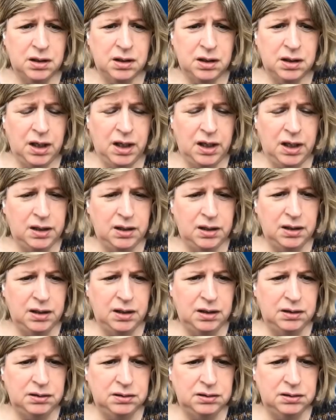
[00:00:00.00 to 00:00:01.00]
And
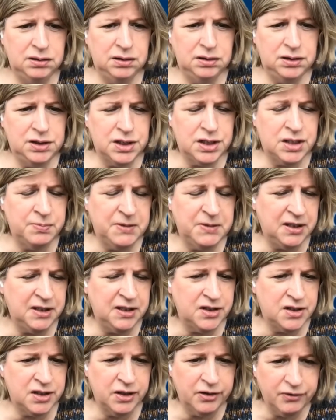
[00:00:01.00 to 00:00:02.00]
just to be
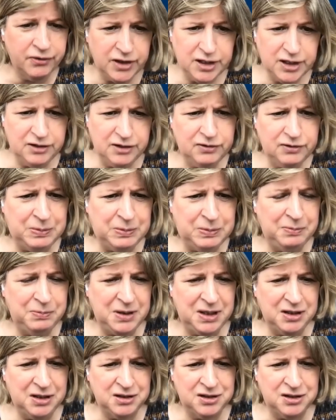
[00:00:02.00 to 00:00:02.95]
conservative, it might be